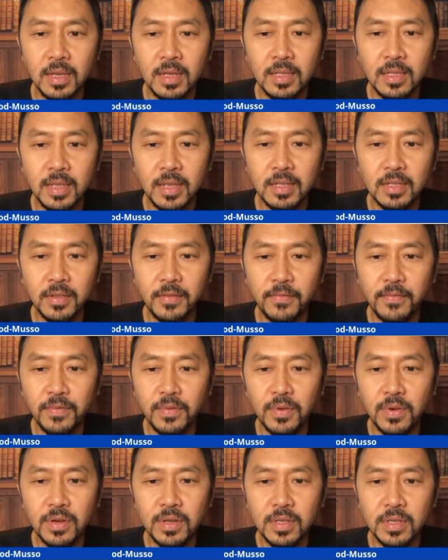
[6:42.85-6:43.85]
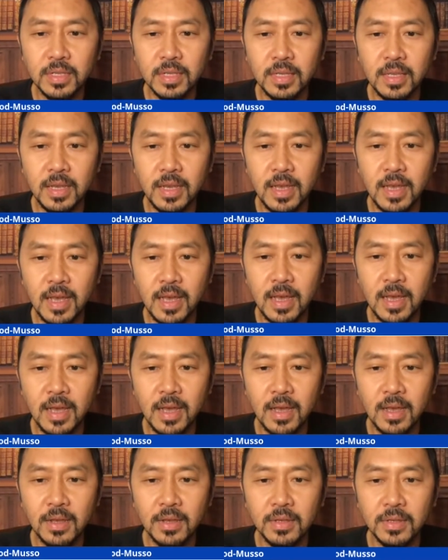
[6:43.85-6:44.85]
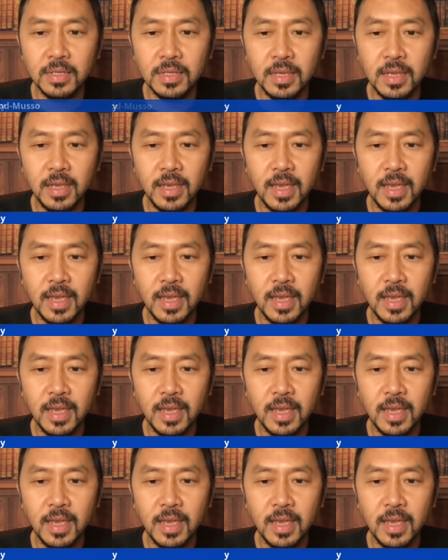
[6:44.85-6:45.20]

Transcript: Lakeland, Florida's in the house.